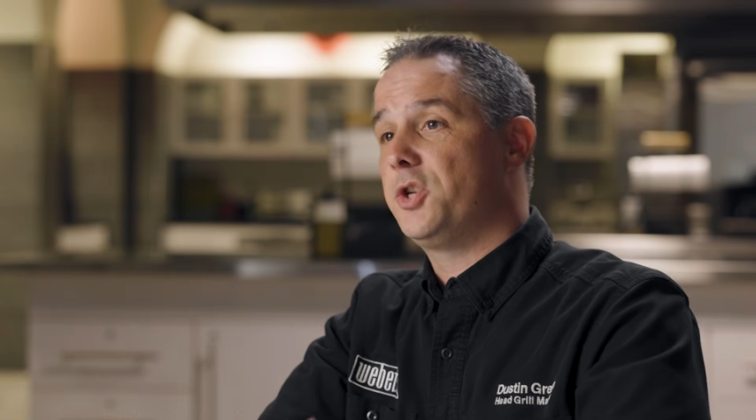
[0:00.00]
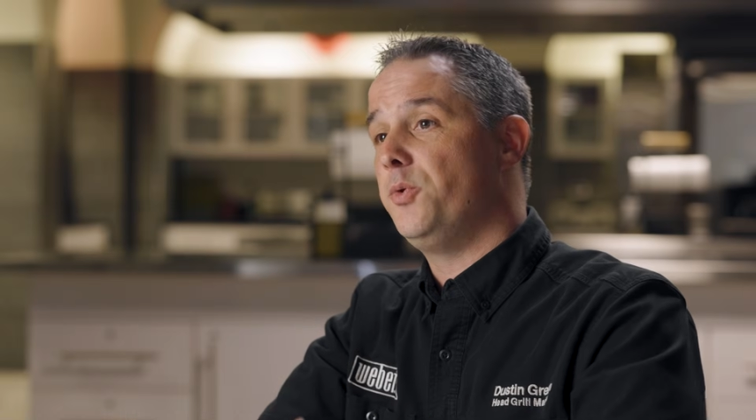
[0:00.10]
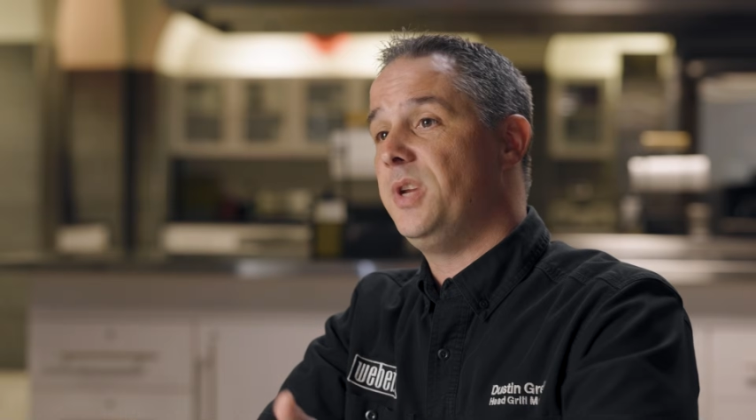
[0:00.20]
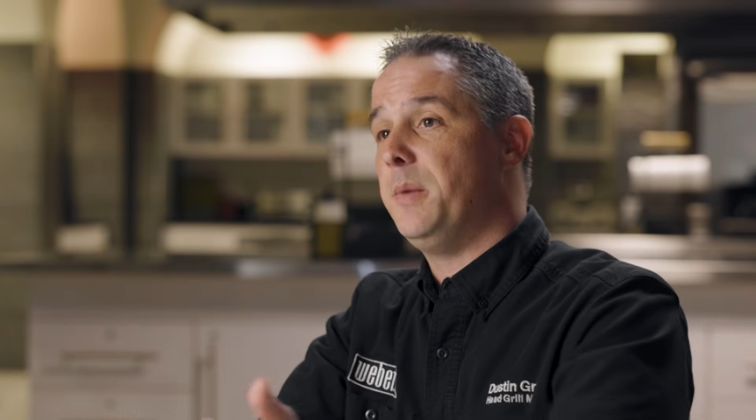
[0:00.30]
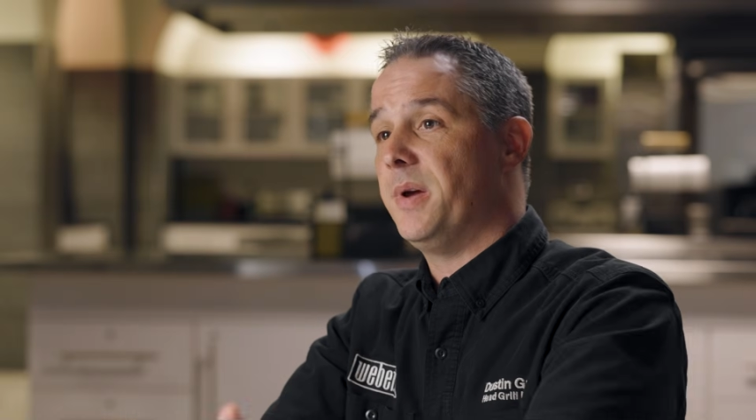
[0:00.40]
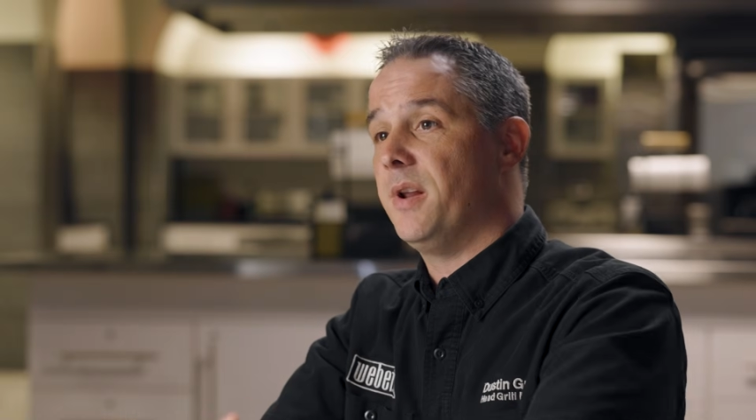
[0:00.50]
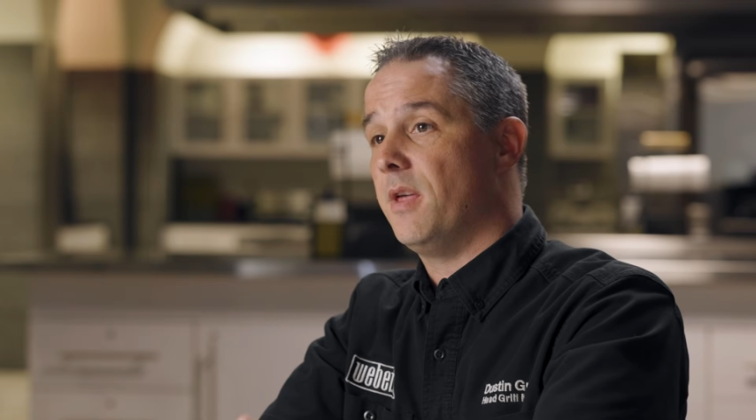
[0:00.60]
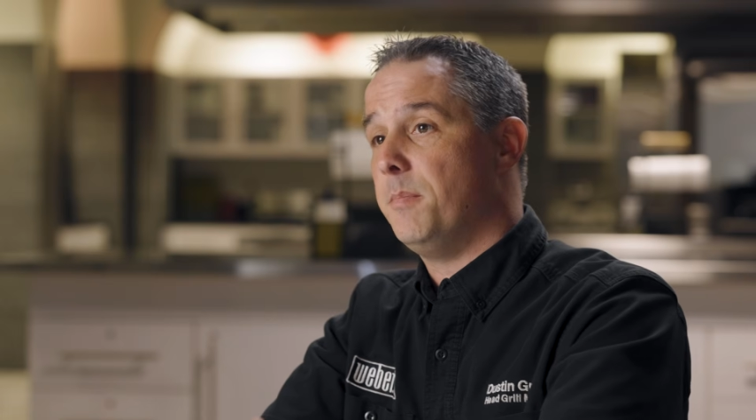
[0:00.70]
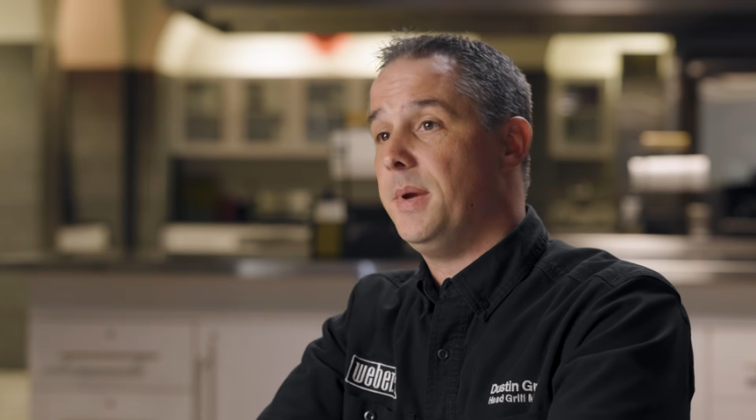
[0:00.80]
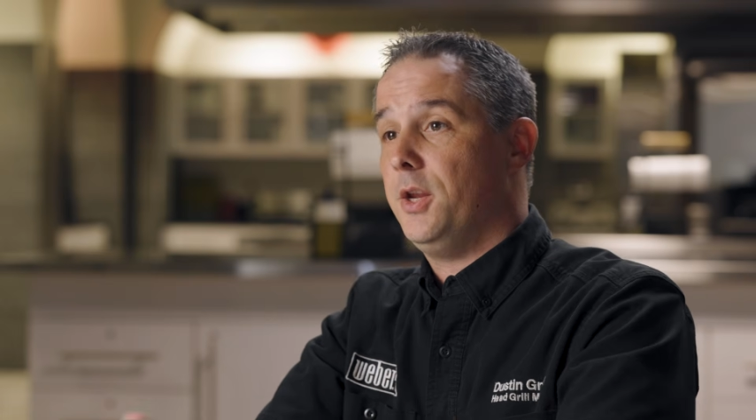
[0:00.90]
too deep into
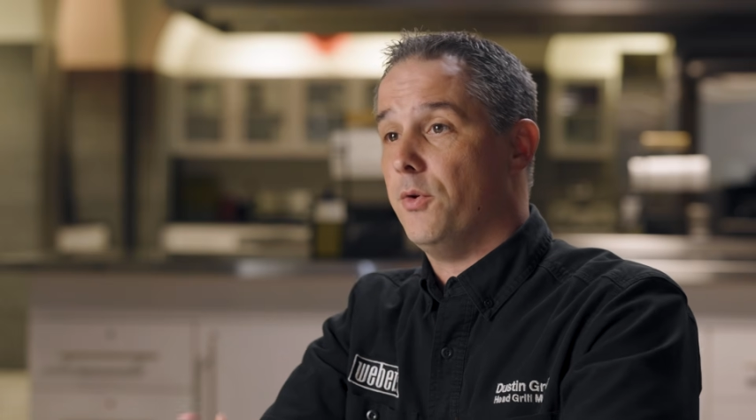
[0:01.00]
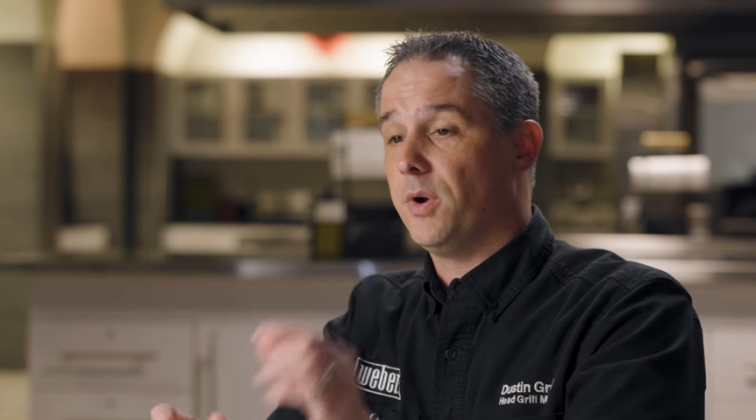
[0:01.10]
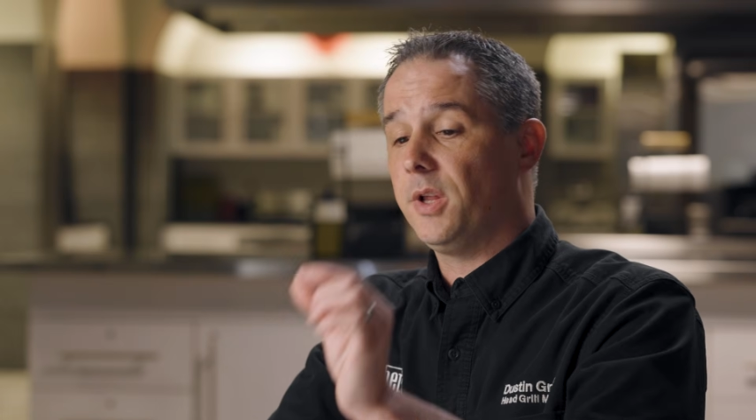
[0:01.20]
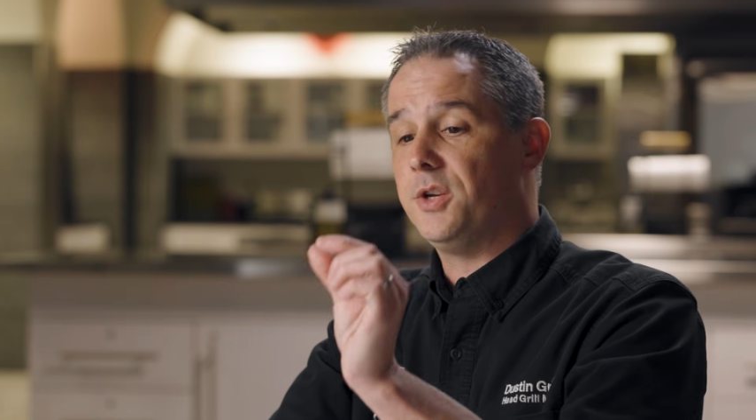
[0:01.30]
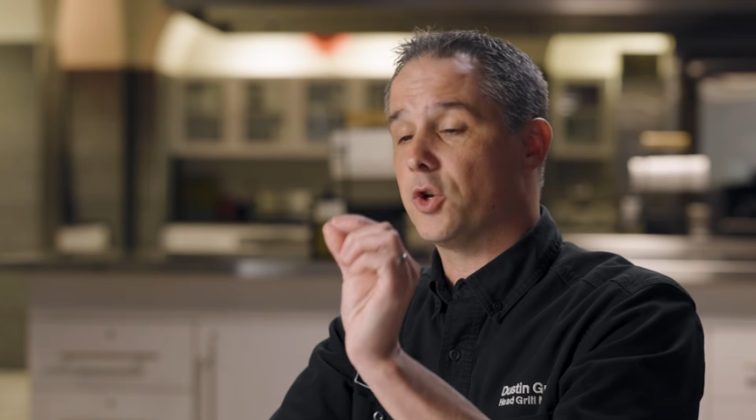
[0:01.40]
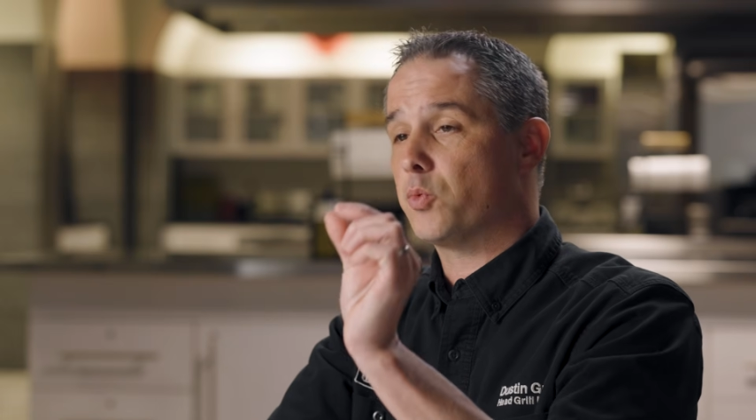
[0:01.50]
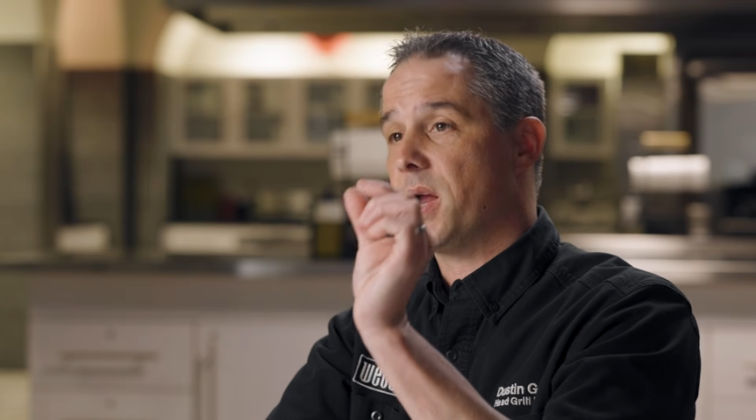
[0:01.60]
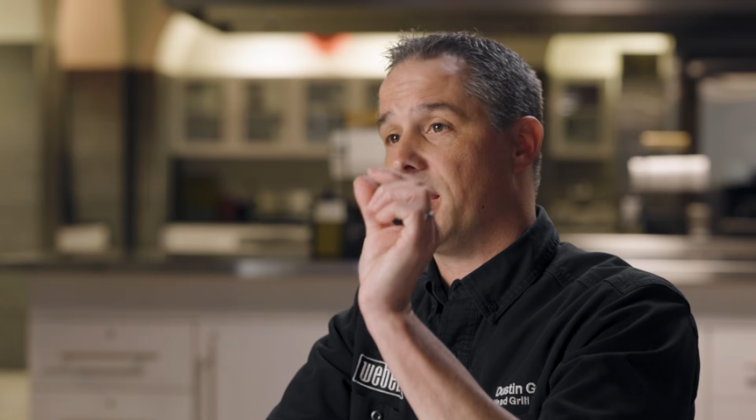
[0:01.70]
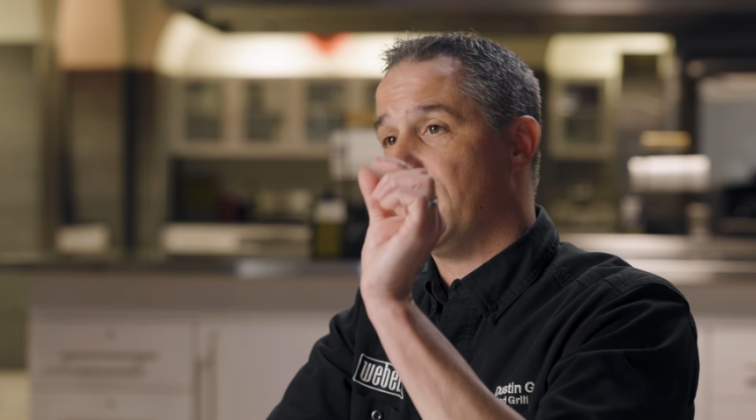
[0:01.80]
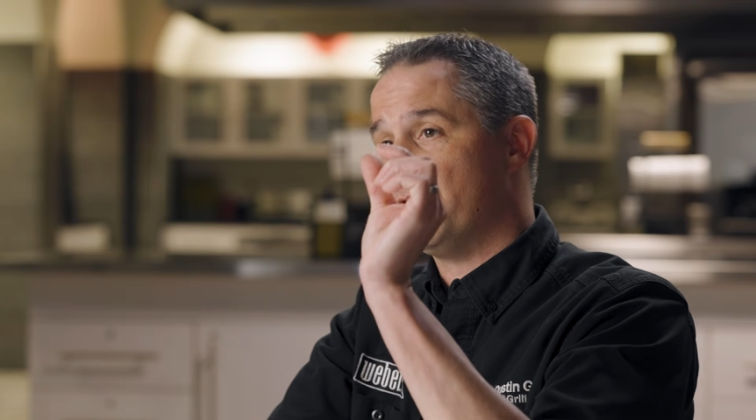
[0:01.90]
the meat. You really just
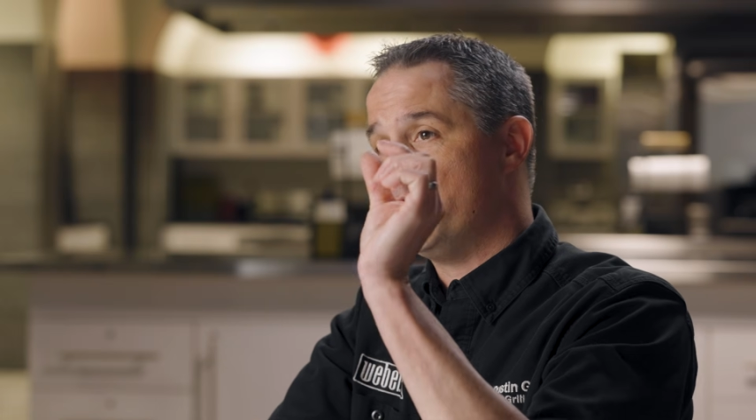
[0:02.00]
wanna get